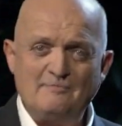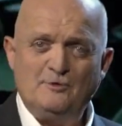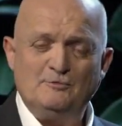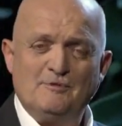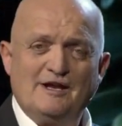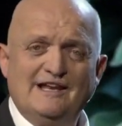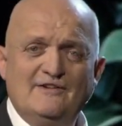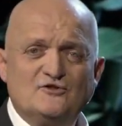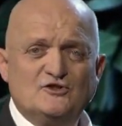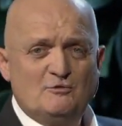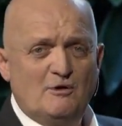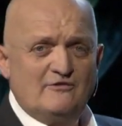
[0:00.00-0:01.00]
I put my left
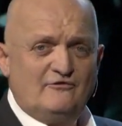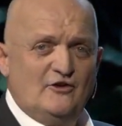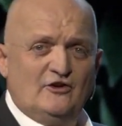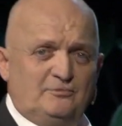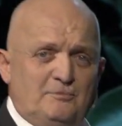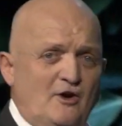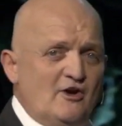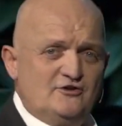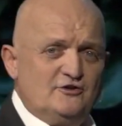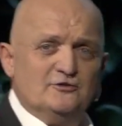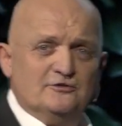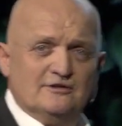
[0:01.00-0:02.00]
shoe on first, but I
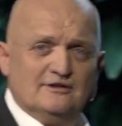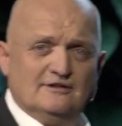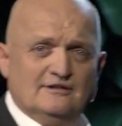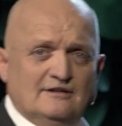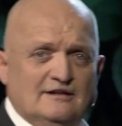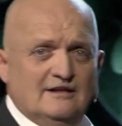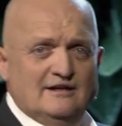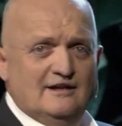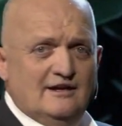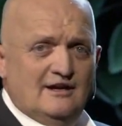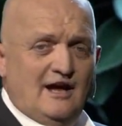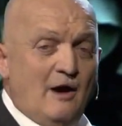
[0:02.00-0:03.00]
do.
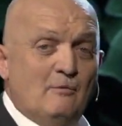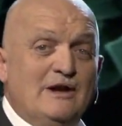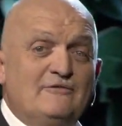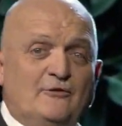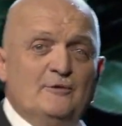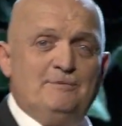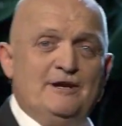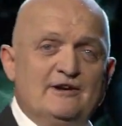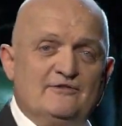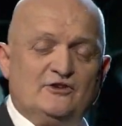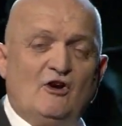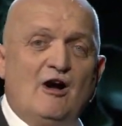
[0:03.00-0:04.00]
I went for a period
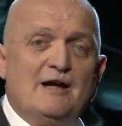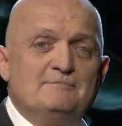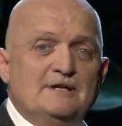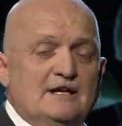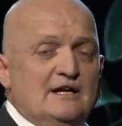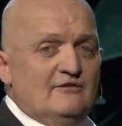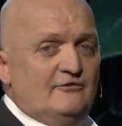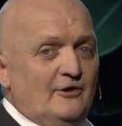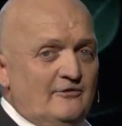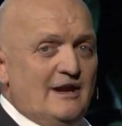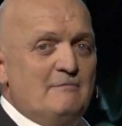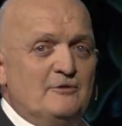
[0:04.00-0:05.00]
of time, for
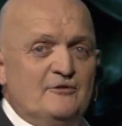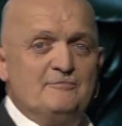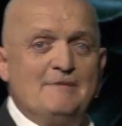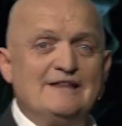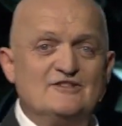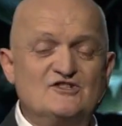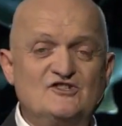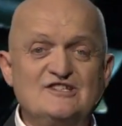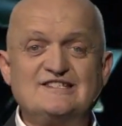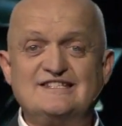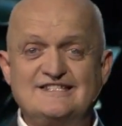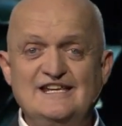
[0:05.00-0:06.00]
a number of months,
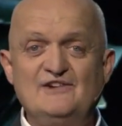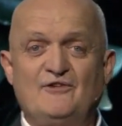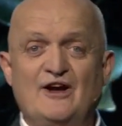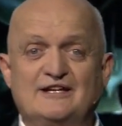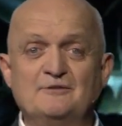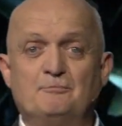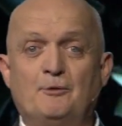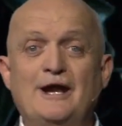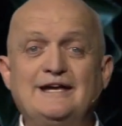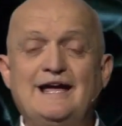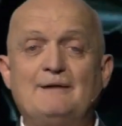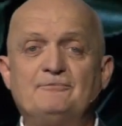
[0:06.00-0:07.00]
just to see if I could
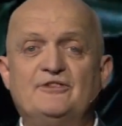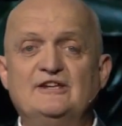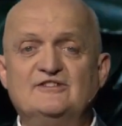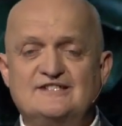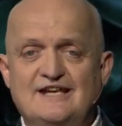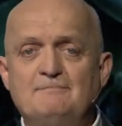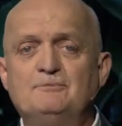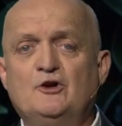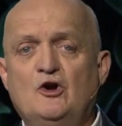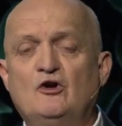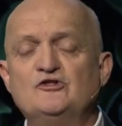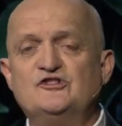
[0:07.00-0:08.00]
break up the
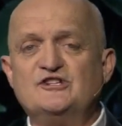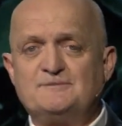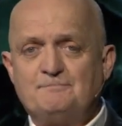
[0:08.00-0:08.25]
subconscious